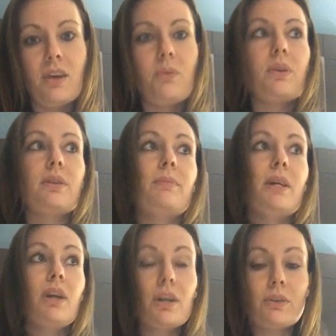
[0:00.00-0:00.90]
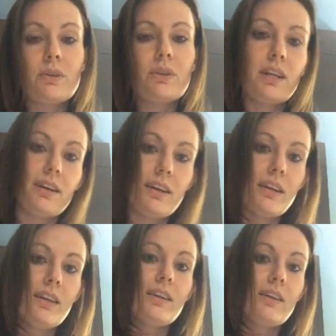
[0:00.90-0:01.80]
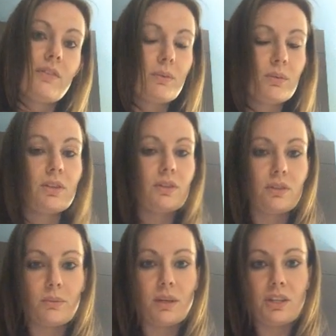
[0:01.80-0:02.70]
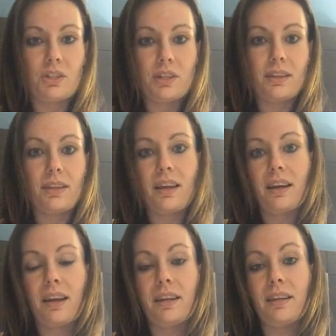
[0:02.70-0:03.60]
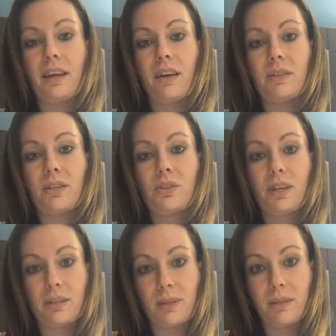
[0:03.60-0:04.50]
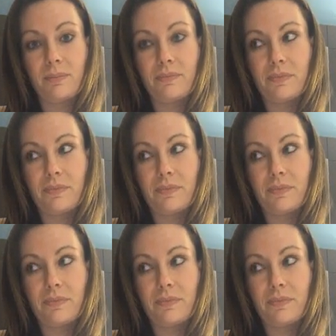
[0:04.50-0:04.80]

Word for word: or my doctor and I have come to the determination that I need to have a hysterectomy.